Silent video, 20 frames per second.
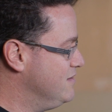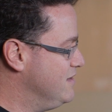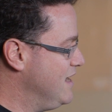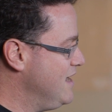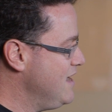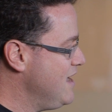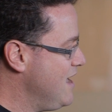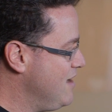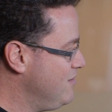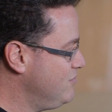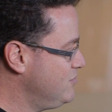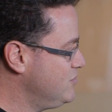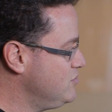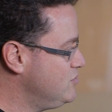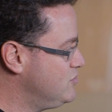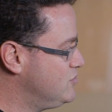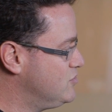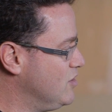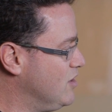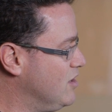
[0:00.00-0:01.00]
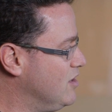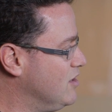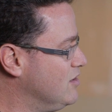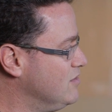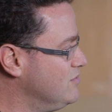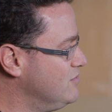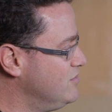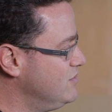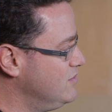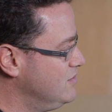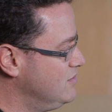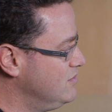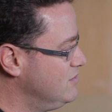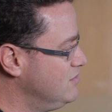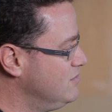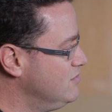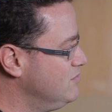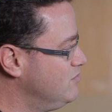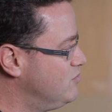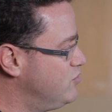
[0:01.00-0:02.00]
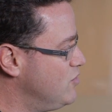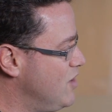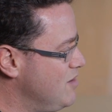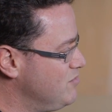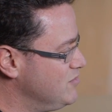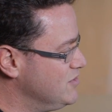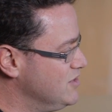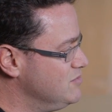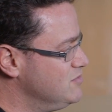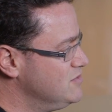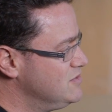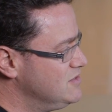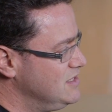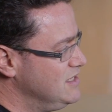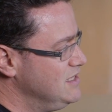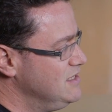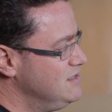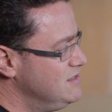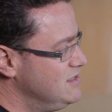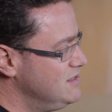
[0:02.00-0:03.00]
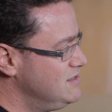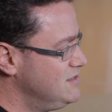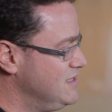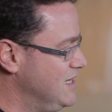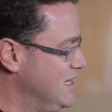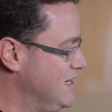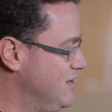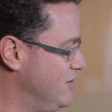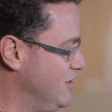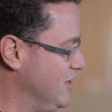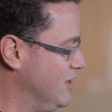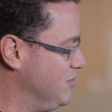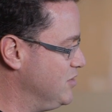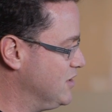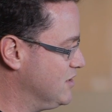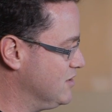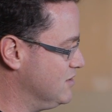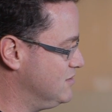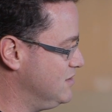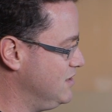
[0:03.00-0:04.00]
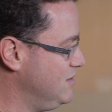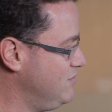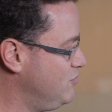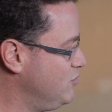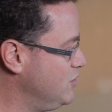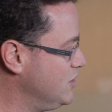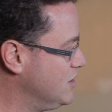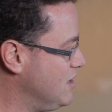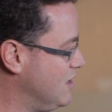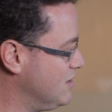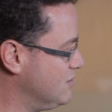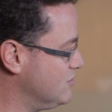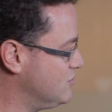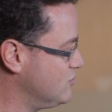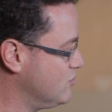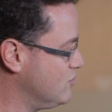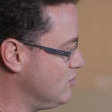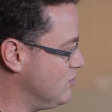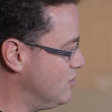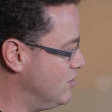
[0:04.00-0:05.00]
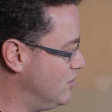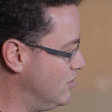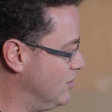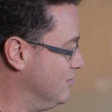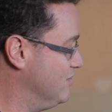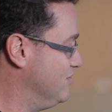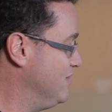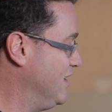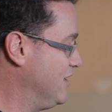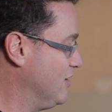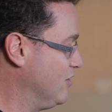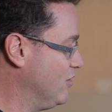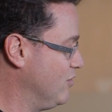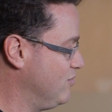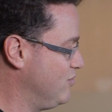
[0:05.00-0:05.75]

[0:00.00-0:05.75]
they have to solve problems in this area because if we got a score of, I don't know,